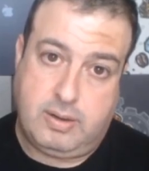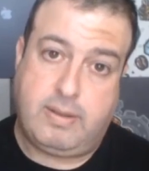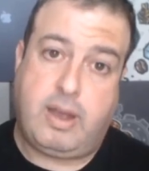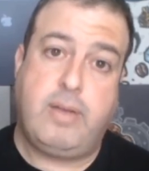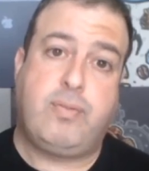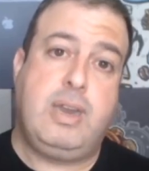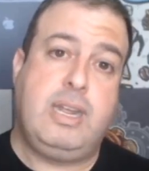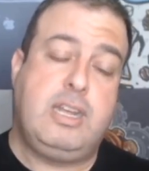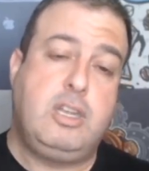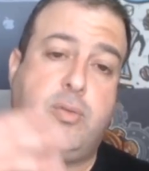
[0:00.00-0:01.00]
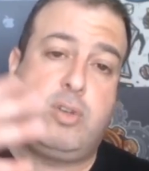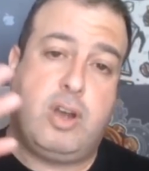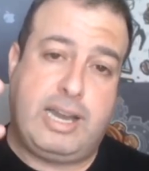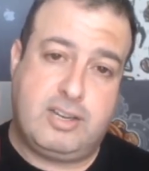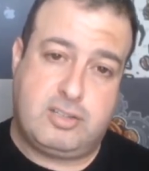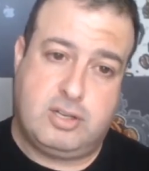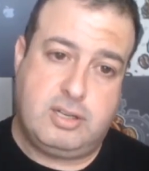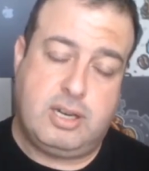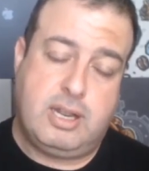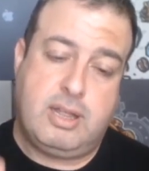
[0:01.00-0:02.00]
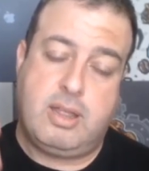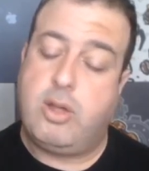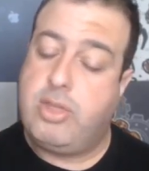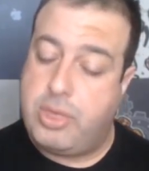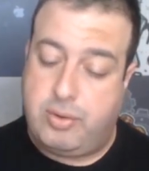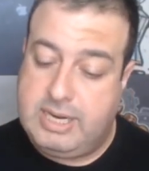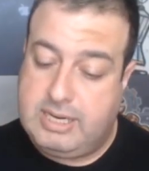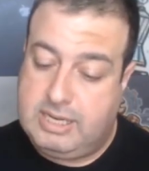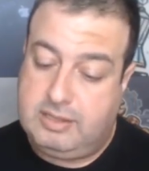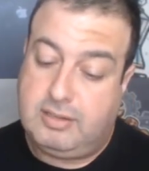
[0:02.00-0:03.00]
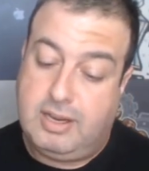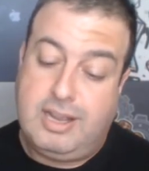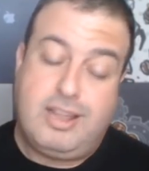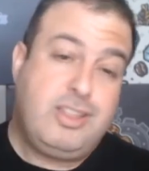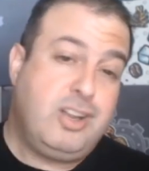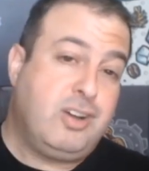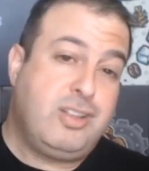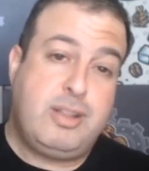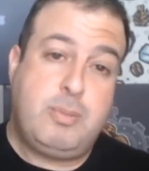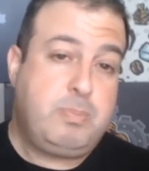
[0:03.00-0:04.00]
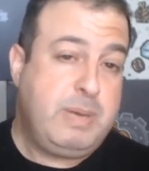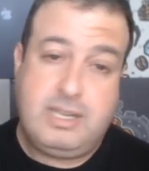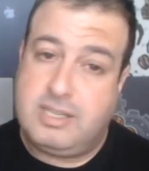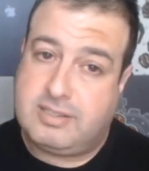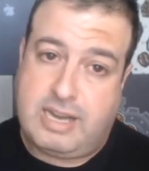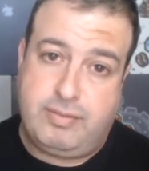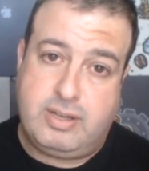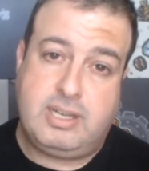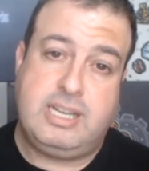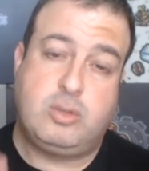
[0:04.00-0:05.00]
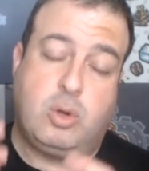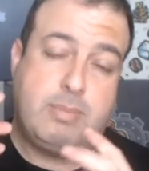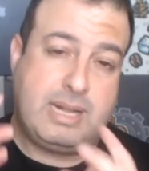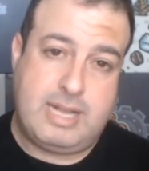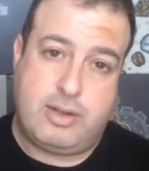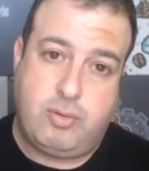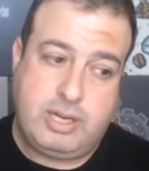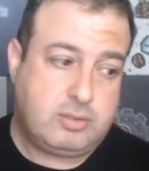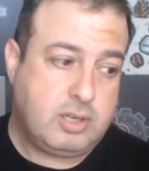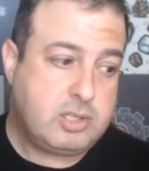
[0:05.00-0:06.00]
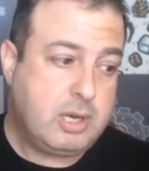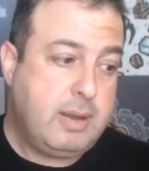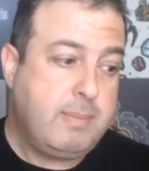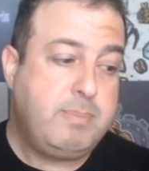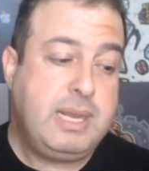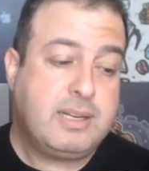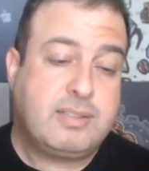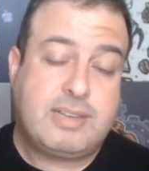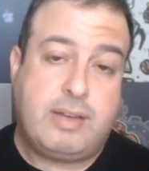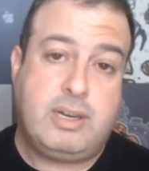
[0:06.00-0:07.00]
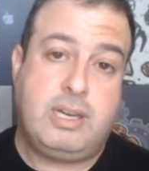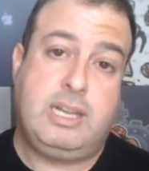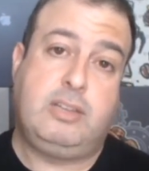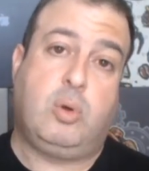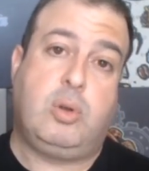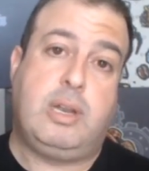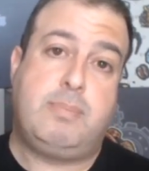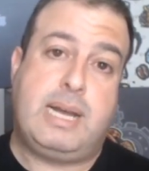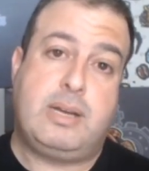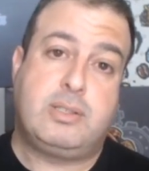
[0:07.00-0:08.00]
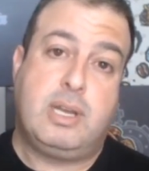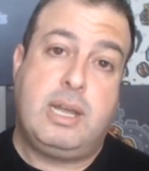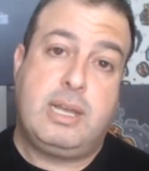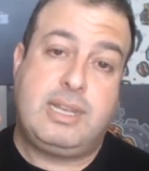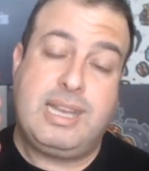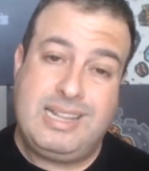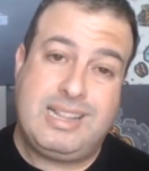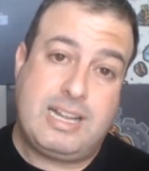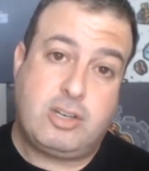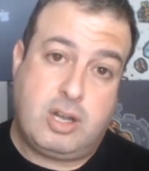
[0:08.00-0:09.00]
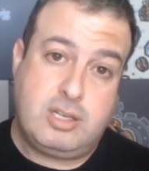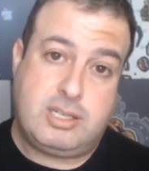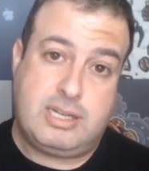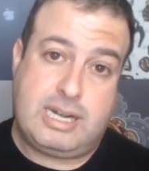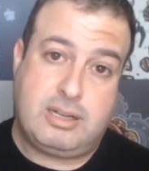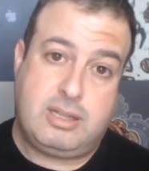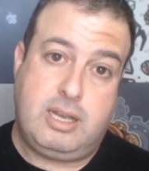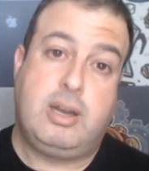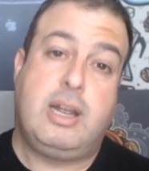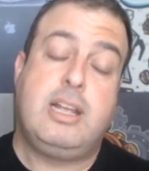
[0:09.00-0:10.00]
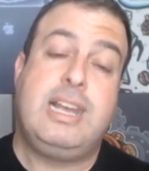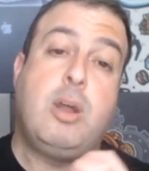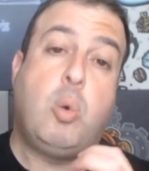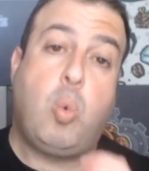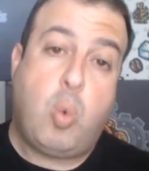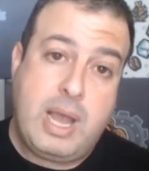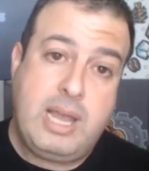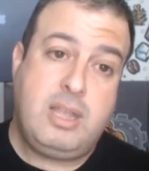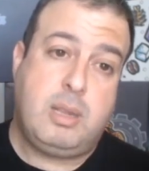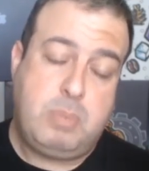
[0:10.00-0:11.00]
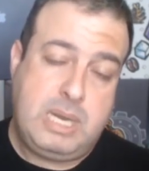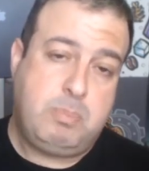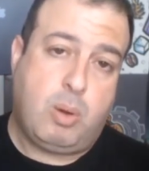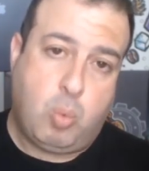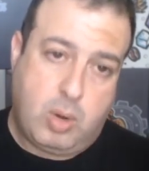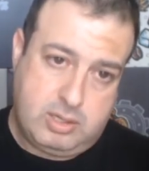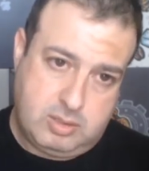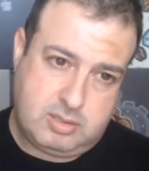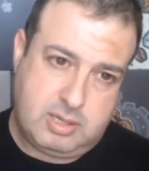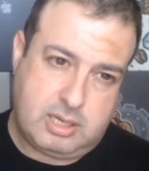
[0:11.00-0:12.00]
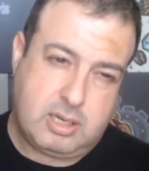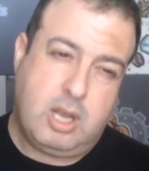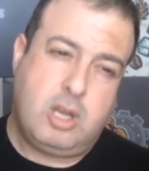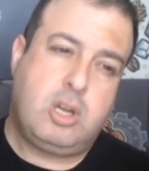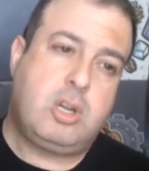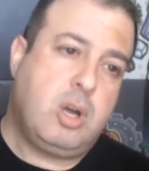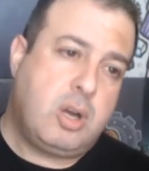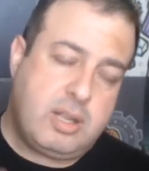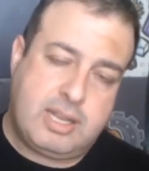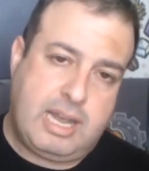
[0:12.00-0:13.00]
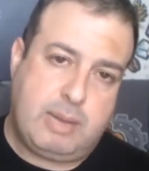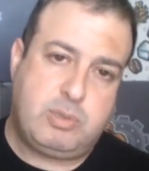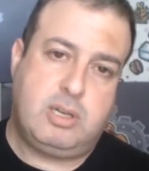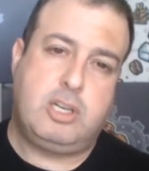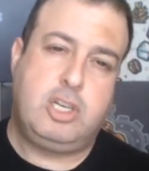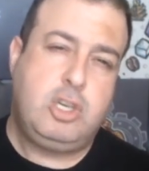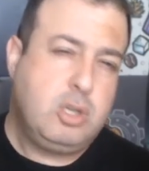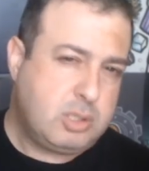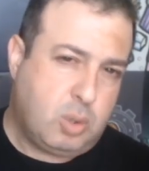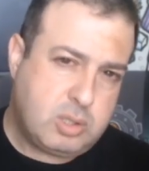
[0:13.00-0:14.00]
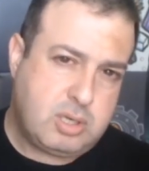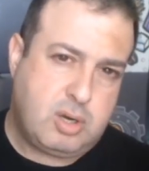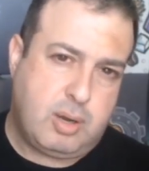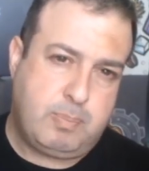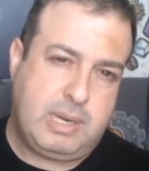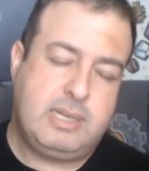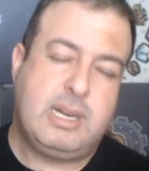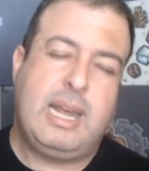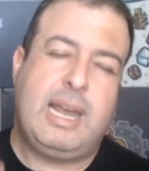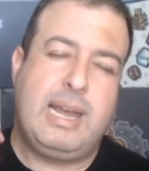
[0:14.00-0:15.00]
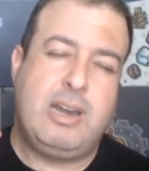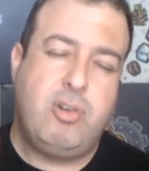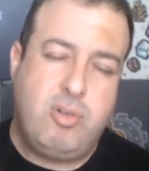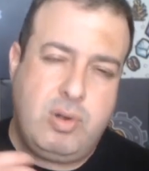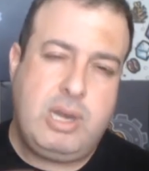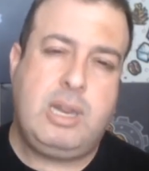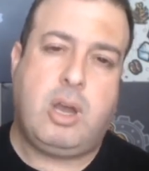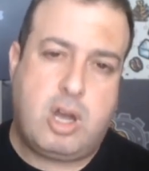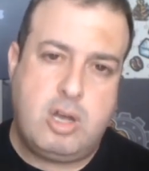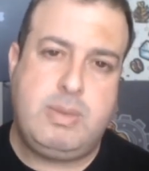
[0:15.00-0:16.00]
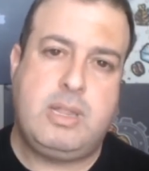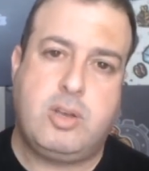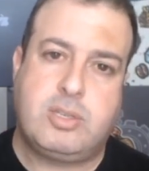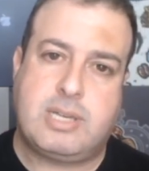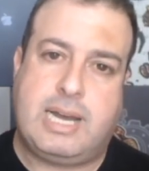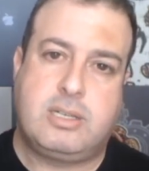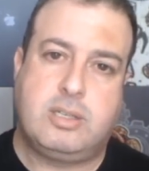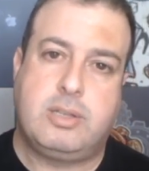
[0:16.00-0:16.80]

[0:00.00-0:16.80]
Hopefully you've understood the three Ds. The uh, being discovered is all about that research. Being discovered is all about getting that content out there in a way that people want to see it. Go to the caption, use autocomplete, and really home in those titles,